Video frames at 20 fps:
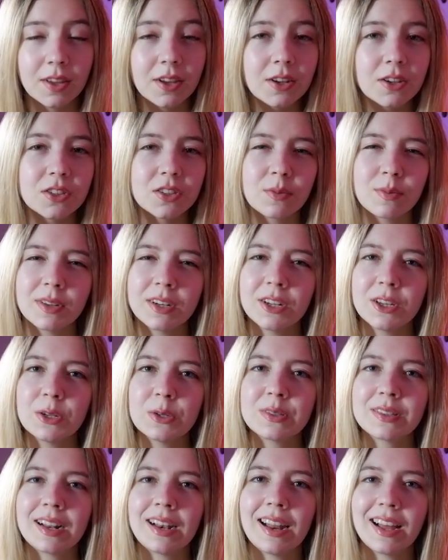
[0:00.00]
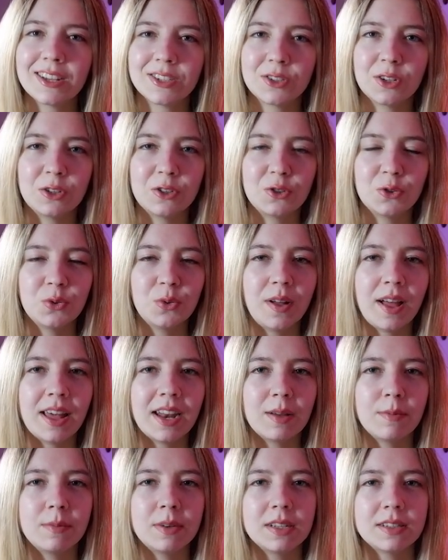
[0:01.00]
So I'm going to use the lasso tool and
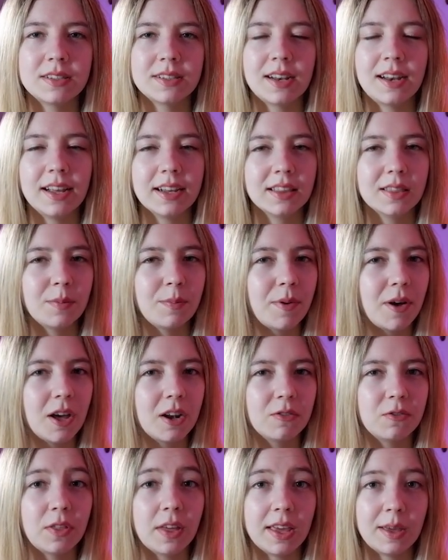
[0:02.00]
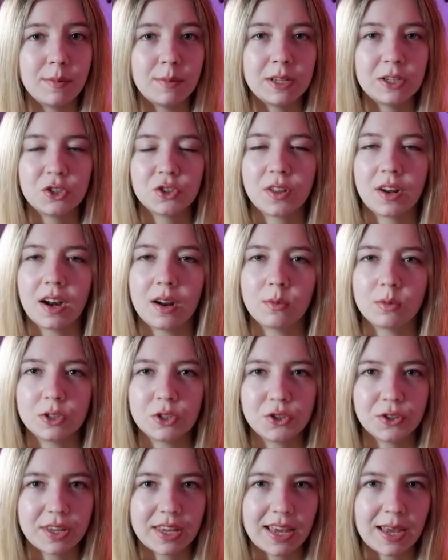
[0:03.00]
I'm going to select the part of the image that I want to
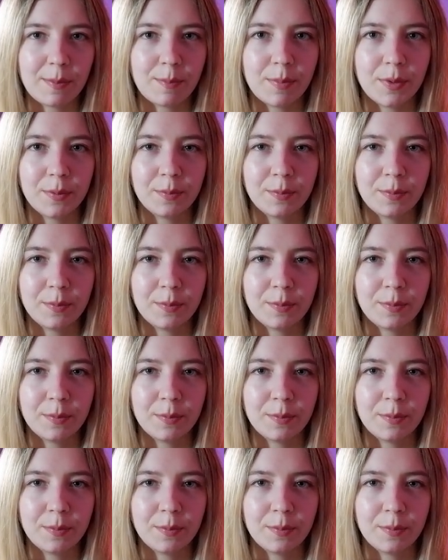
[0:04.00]
keep.